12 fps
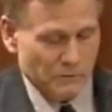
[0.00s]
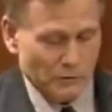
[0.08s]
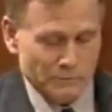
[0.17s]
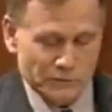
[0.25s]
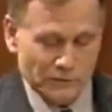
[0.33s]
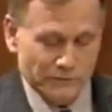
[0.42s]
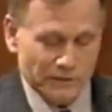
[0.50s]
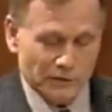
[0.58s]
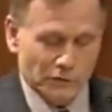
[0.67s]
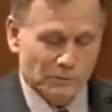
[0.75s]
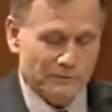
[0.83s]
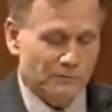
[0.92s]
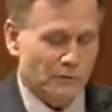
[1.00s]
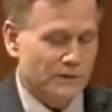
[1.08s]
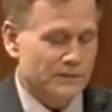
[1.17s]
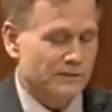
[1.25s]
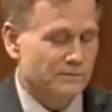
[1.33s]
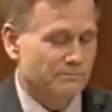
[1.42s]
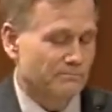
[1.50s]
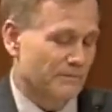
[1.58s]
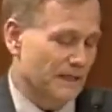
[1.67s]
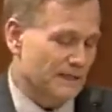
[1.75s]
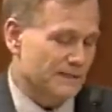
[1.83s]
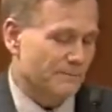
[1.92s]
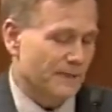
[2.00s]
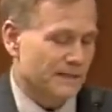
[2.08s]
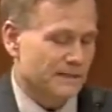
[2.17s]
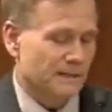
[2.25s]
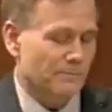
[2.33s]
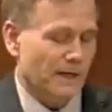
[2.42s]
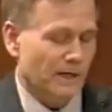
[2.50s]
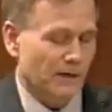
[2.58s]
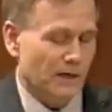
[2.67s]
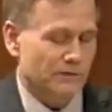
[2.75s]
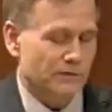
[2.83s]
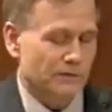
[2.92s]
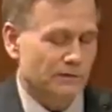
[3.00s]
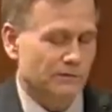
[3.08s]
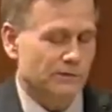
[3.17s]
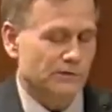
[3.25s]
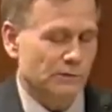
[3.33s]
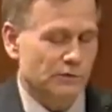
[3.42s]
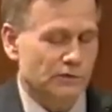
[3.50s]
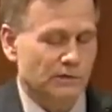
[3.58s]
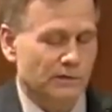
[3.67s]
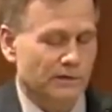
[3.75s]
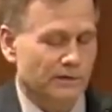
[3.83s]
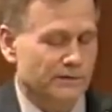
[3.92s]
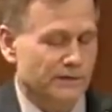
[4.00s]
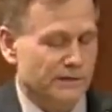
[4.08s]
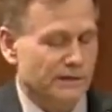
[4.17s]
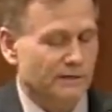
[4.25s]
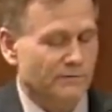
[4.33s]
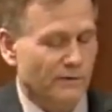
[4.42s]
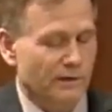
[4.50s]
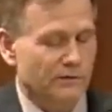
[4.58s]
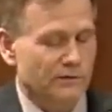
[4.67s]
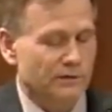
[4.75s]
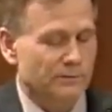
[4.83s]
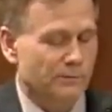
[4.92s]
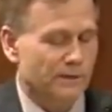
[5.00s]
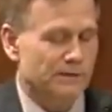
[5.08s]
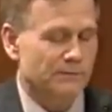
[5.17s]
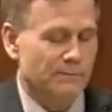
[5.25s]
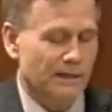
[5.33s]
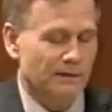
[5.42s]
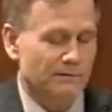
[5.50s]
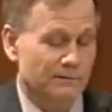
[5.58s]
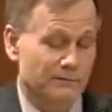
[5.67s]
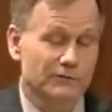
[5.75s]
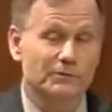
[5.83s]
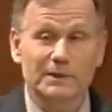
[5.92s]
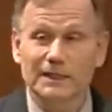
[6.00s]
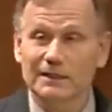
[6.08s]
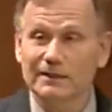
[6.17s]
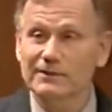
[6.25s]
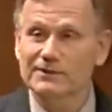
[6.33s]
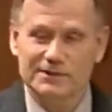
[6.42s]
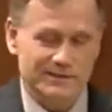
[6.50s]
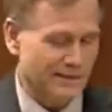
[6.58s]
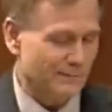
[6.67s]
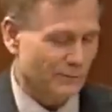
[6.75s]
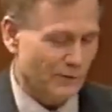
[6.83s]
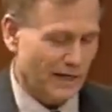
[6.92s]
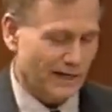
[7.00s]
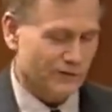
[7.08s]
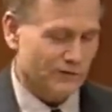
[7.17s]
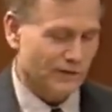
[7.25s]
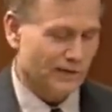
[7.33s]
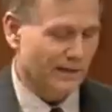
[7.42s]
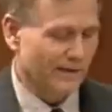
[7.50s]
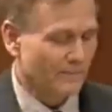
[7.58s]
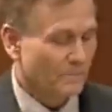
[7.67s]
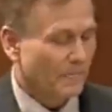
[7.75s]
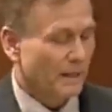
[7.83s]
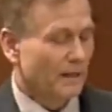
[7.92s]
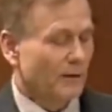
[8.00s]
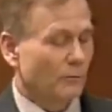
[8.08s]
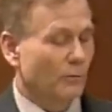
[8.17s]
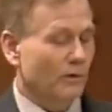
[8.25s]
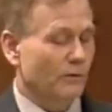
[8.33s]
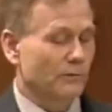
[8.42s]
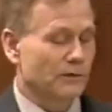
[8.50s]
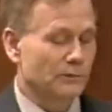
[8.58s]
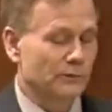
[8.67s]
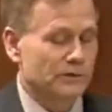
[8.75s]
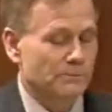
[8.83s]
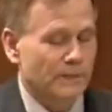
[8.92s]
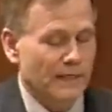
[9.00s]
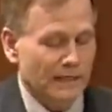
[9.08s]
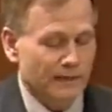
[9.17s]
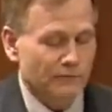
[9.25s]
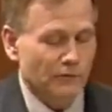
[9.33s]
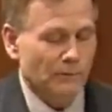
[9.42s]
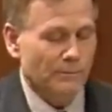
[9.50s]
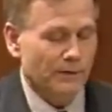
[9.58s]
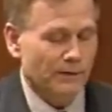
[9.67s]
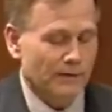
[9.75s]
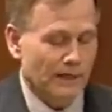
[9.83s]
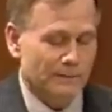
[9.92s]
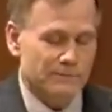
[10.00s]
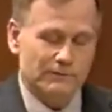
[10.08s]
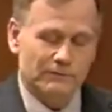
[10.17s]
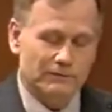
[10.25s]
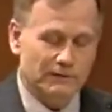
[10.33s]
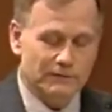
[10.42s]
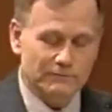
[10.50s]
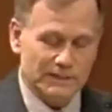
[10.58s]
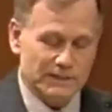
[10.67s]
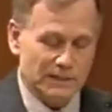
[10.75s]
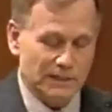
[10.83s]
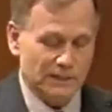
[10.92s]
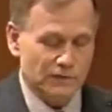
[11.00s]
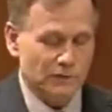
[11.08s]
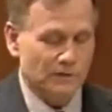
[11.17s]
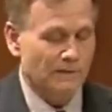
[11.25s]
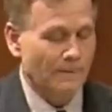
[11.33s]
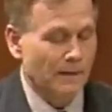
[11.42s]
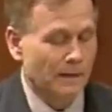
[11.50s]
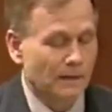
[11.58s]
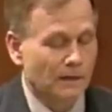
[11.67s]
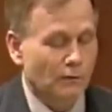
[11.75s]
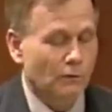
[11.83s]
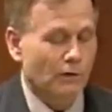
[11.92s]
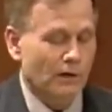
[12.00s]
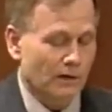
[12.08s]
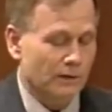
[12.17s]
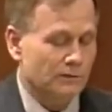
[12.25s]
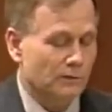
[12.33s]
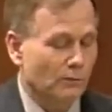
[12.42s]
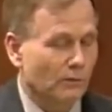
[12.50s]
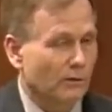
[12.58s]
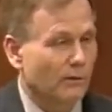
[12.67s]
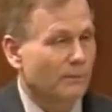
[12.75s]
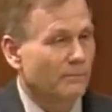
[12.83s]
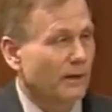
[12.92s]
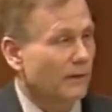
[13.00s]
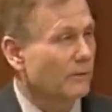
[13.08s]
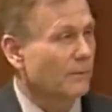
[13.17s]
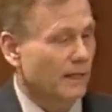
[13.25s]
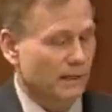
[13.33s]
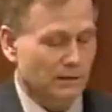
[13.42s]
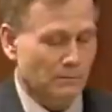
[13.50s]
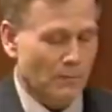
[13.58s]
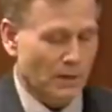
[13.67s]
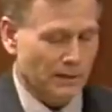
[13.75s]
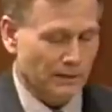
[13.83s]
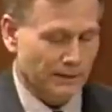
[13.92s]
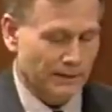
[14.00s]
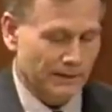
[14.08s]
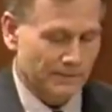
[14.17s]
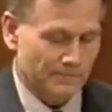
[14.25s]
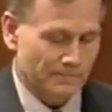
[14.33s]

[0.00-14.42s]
Observing the human voice in its basic biological, social, and artistic functions brings about, to me at least, the same reaction, whether we use behavioral paradigms of investigation or hardcore mathematical modeling.